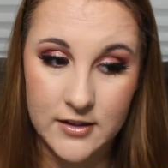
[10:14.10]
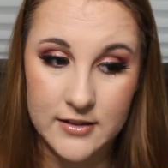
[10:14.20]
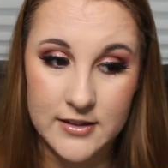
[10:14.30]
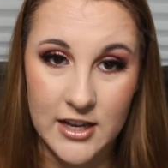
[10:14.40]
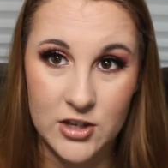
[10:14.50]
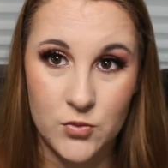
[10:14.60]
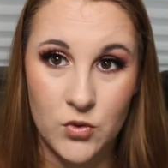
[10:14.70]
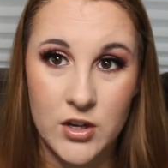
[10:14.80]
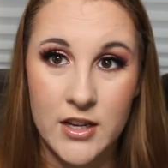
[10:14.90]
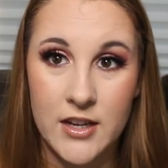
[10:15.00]
slash
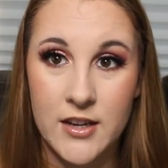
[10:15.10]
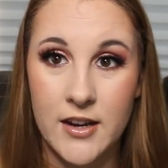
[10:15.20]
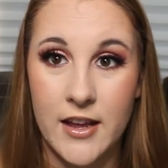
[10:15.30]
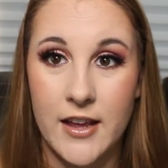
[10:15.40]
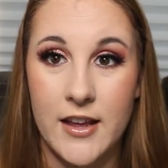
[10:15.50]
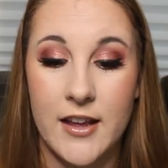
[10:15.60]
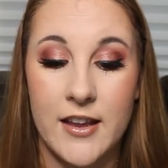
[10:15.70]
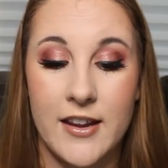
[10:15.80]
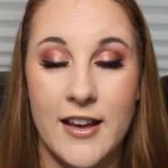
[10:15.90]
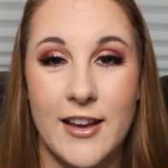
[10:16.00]
wanted,
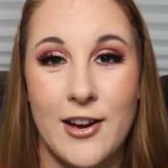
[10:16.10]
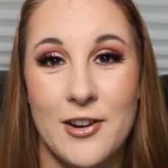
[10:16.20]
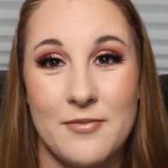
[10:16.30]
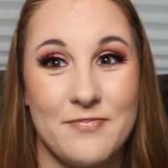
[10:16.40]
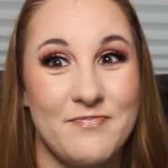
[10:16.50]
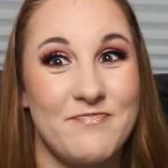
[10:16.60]
and yeah, I got them.